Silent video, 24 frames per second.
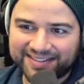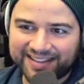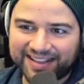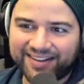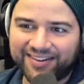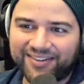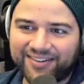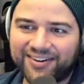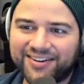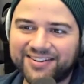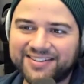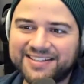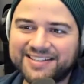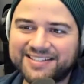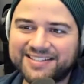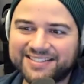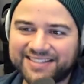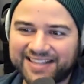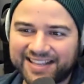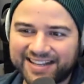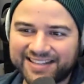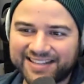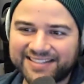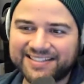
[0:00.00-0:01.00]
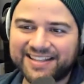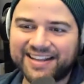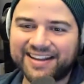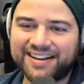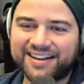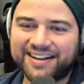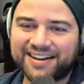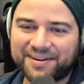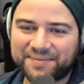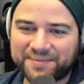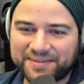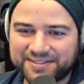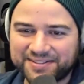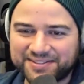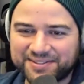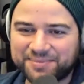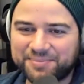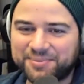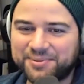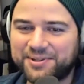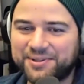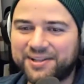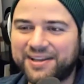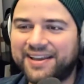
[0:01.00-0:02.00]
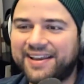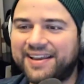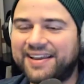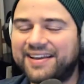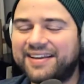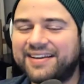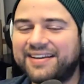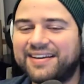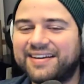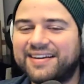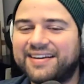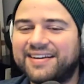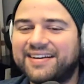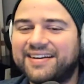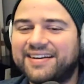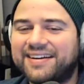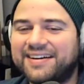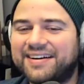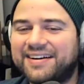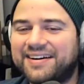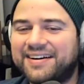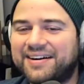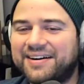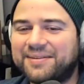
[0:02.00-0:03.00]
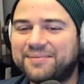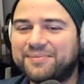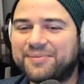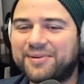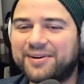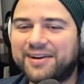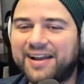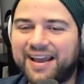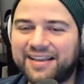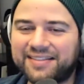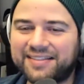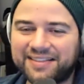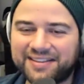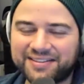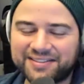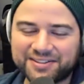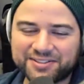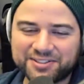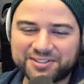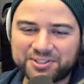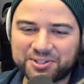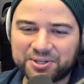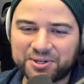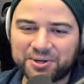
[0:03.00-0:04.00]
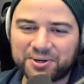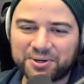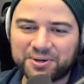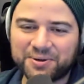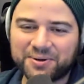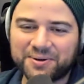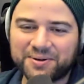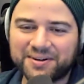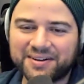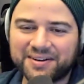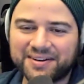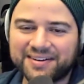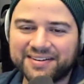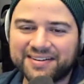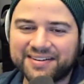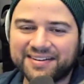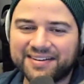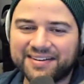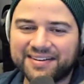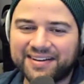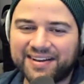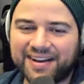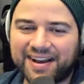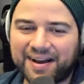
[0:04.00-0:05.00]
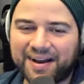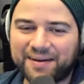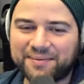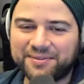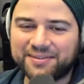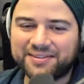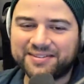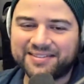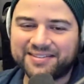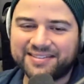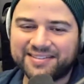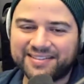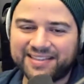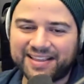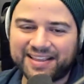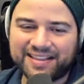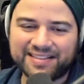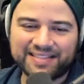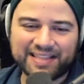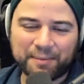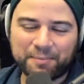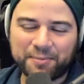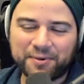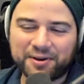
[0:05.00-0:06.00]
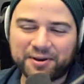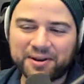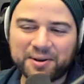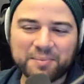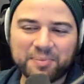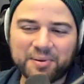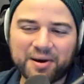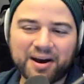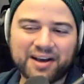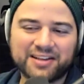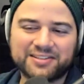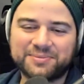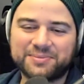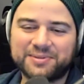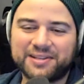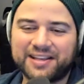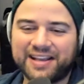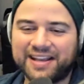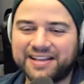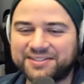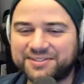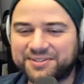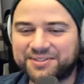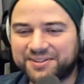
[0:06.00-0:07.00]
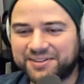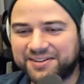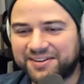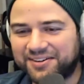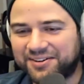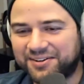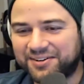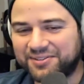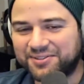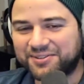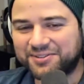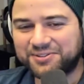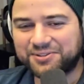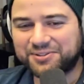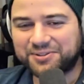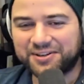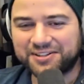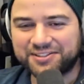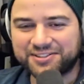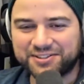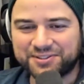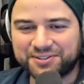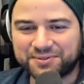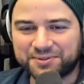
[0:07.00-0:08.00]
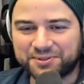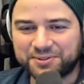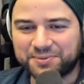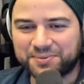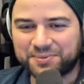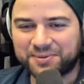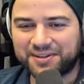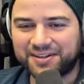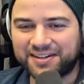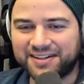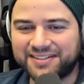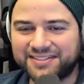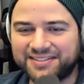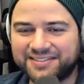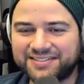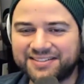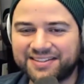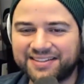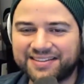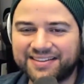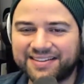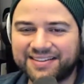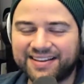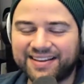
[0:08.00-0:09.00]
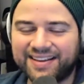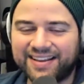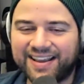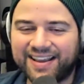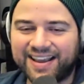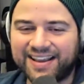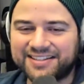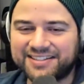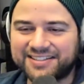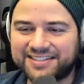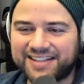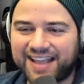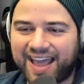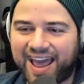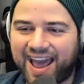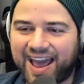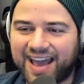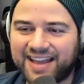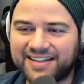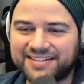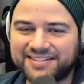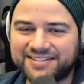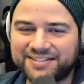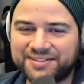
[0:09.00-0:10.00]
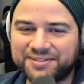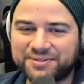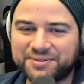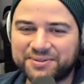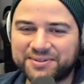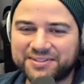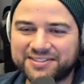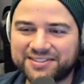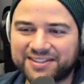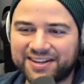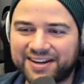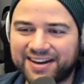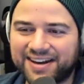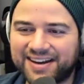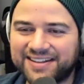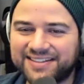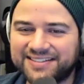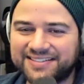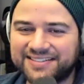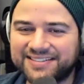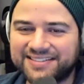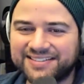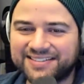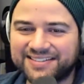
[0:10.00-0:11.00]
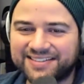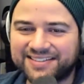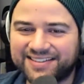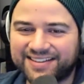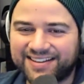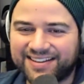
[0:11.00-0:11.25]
All these things that come into play. But I think the show, they couldn't possibly answer all those questions for us, but it just adds to Assane's